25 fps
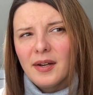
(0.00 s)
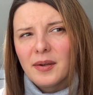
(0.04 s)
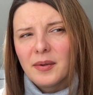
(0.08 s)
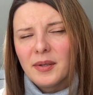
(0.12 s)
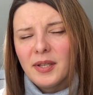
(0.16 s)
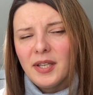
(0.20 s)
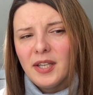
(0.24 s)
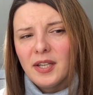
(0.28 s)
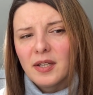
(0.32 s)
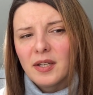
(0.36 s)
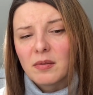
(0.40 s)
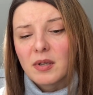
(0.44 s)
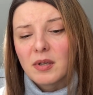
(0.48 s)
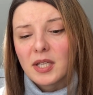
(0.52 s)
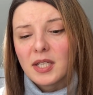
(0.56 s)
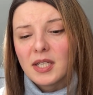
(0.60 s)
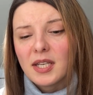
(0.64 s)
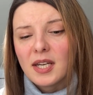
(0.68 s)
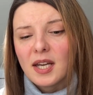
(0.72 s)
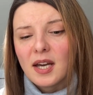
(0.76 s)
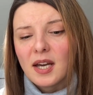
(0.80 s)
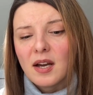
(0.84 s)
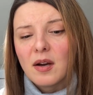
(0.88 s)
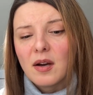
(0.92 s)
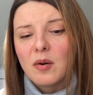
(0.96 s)
here right
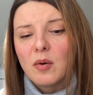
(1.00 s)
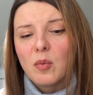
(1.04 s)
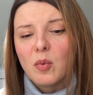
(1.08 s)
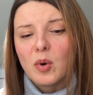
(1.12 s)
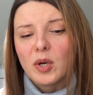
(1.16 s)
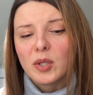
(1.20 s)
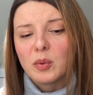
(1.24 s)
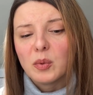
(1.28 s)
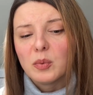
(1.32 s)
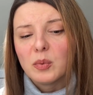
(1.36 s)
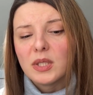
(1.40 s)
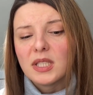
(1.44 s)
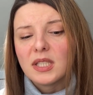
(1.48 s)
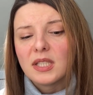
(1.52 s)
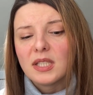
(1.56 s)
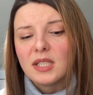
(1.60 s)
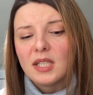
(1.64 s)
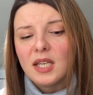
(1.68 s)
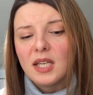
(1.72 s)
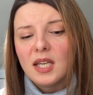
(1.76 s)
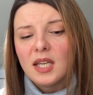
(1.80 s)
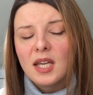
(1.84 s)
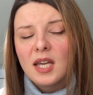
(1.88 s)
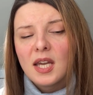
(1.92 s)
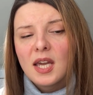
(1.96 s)
now, what we
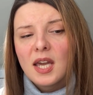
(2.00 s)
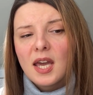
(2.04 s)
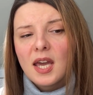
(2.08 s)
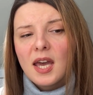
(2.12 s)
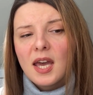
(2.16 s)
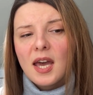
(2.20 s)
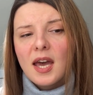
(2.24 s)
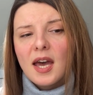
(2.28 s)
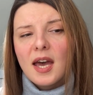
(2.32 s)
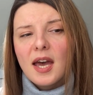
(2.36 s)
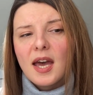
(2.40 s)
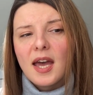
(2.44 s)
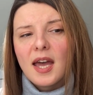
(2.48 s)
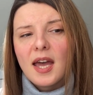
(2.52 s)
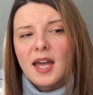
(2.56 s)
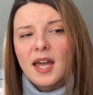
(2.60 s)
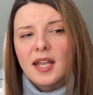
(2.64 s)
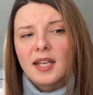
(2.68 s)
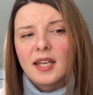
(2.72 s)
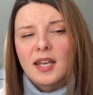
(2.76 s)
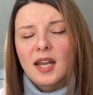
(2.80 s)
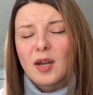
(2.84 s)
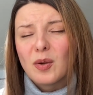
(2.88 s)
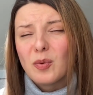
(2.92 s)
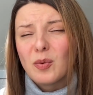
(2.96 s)
see,
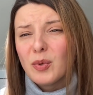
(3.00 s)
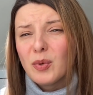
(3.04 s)
and I